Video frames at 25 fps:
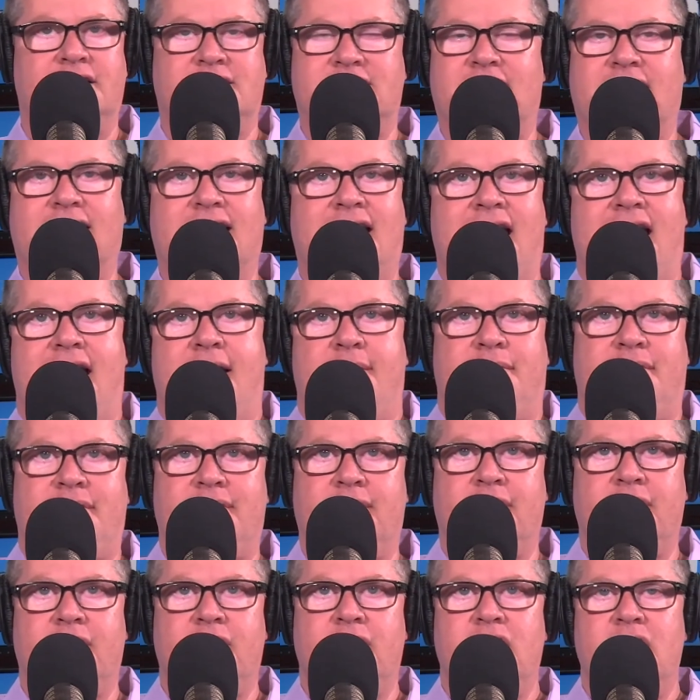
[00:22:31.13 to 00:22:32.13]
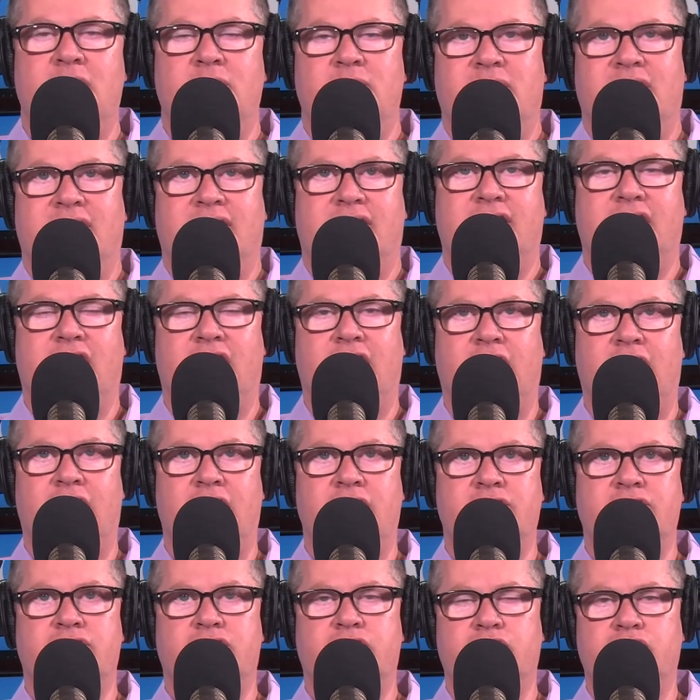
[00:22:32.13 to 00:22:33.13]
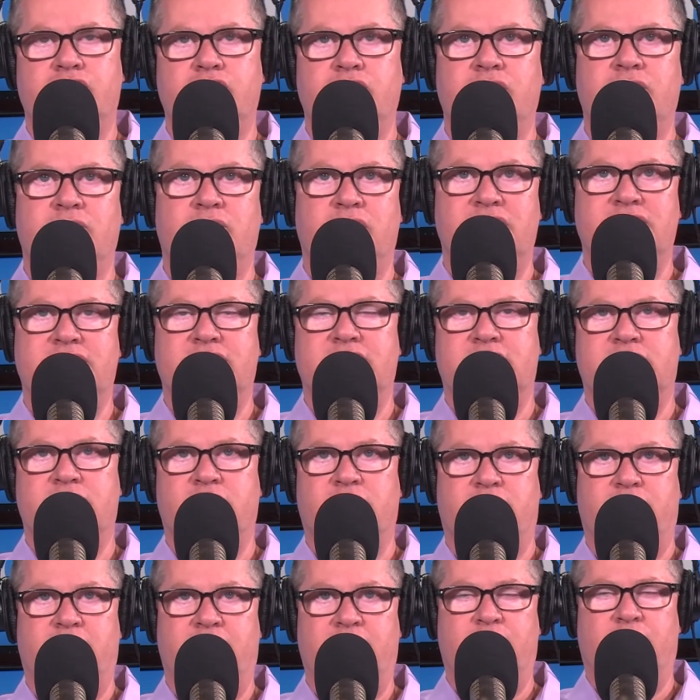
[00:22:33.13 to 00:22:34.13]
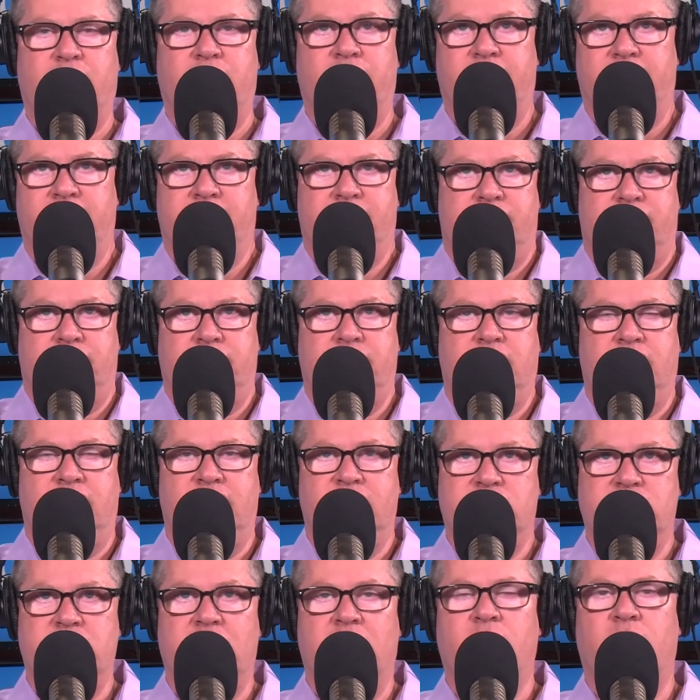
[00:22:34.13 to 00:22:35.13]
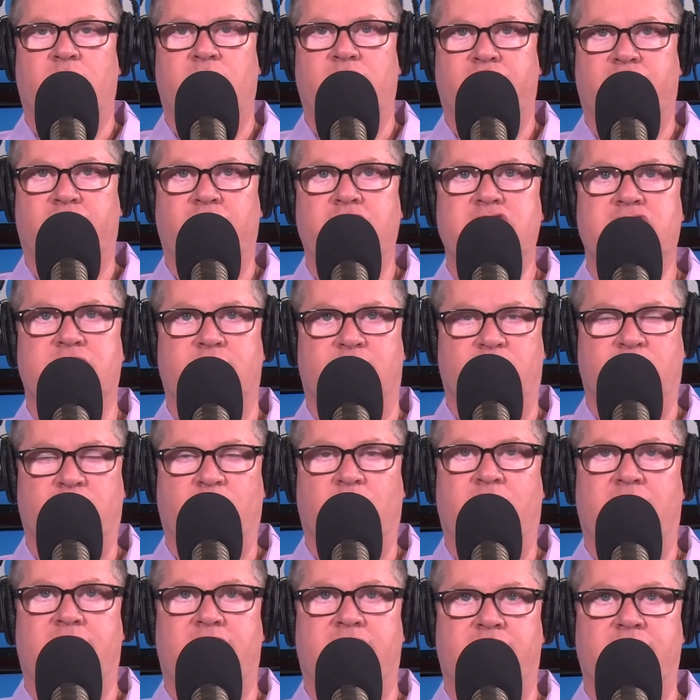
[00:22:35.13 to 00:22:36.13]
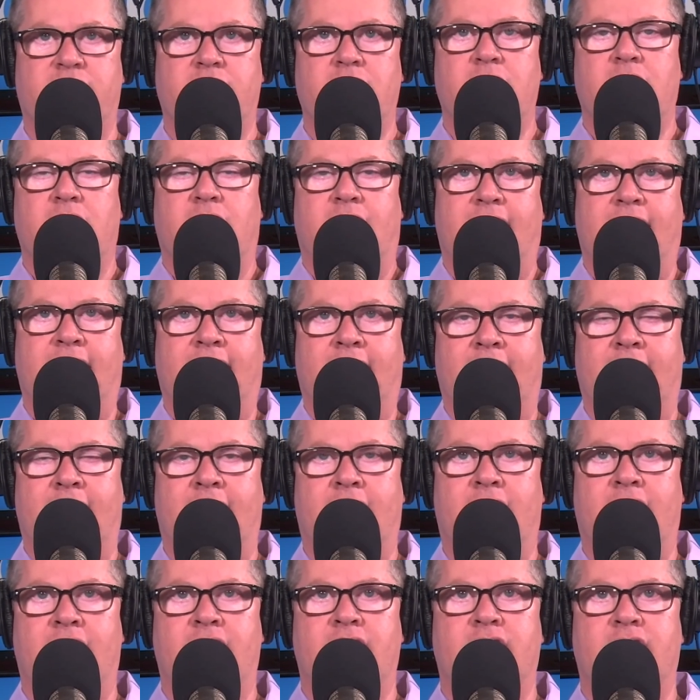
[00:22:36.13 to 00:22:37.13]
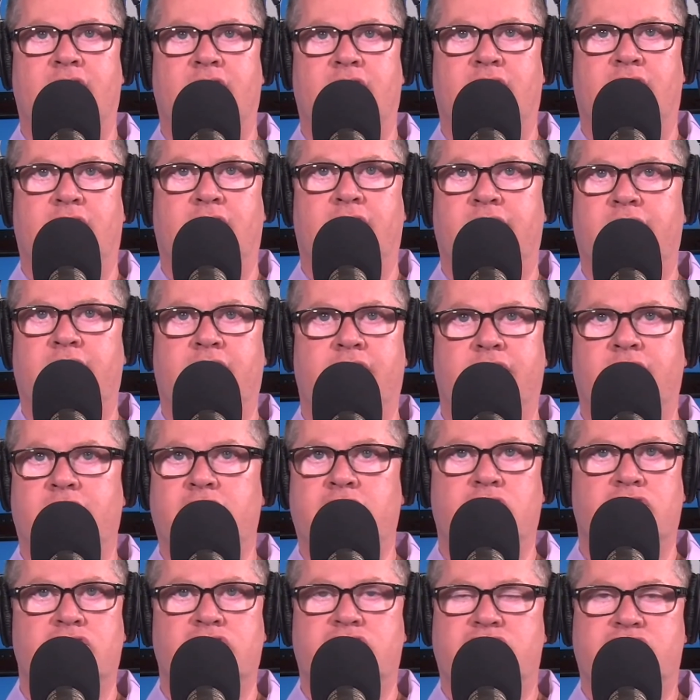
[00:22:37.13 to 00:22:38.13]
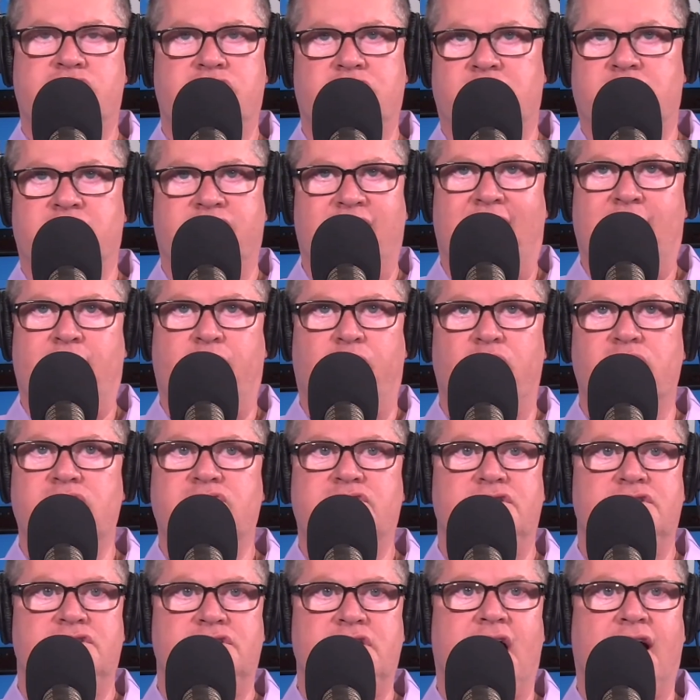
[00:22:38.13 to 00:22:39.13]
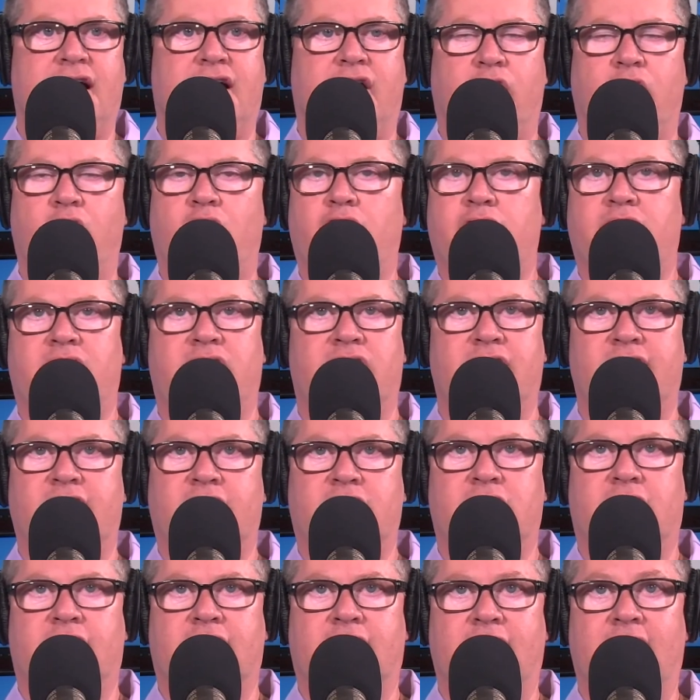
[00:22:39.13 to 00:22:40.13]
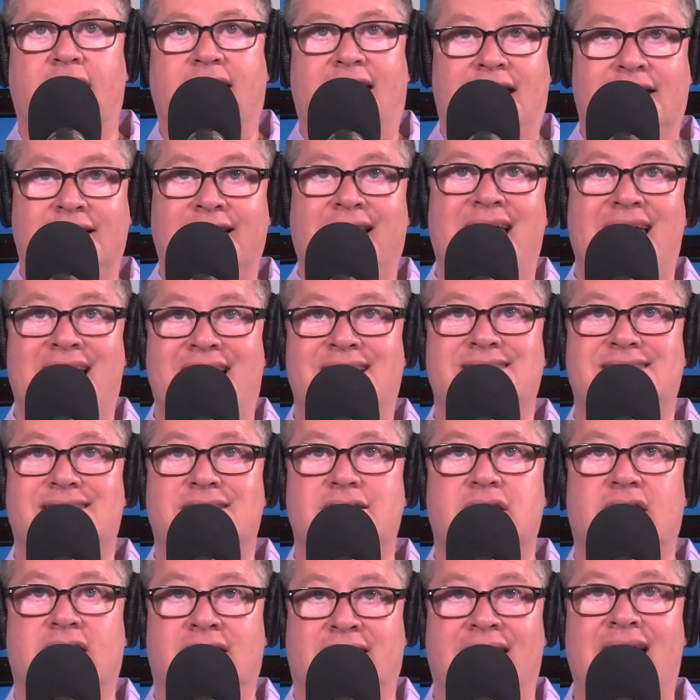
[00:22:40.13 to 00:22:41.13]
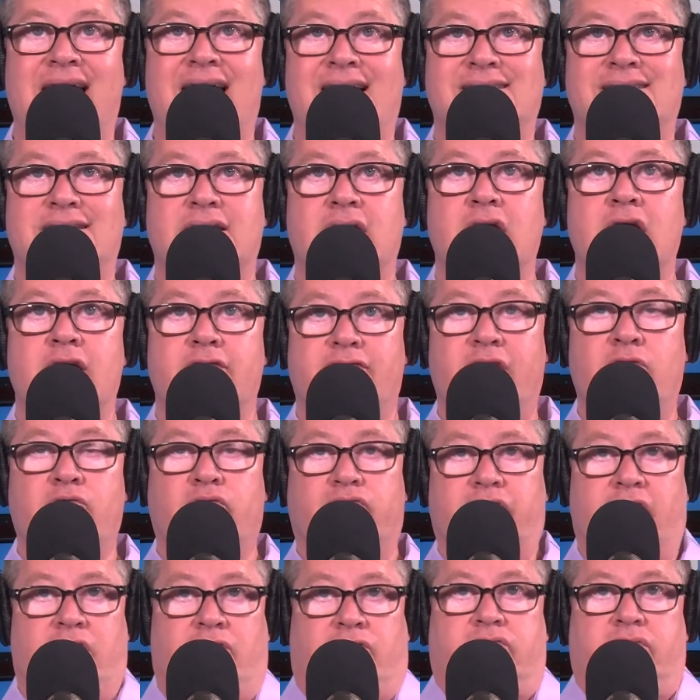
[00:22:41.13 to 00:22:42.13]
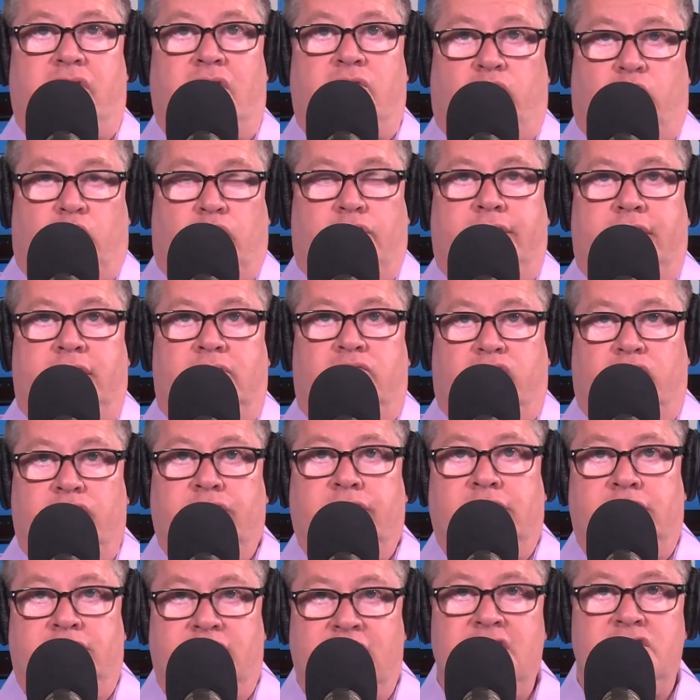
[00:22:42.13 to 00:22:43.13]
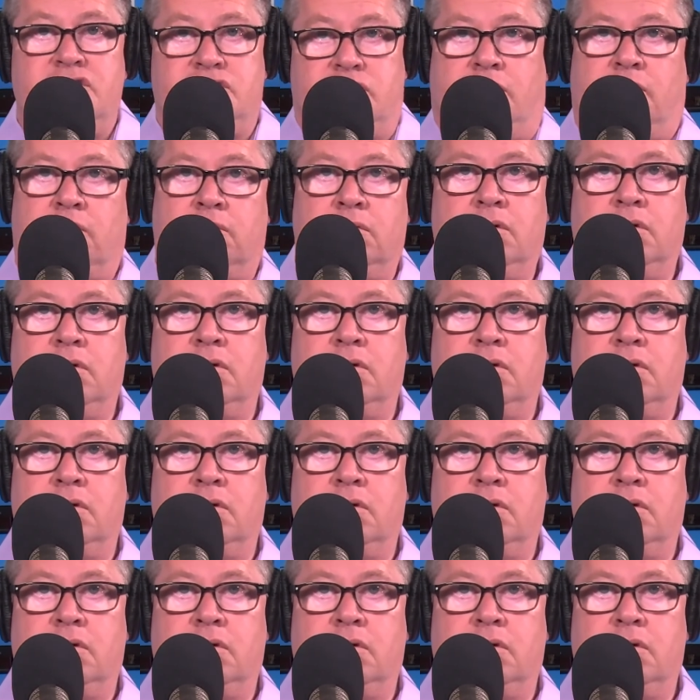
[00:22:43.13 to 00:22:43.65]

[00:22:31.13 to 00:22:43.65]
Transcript: It's not going to happen because you're doing business with people that you, you have a genuine friendship with, and uh, you're that person is not going to call you at 11 o'clock at night unless unless they they they really really need you.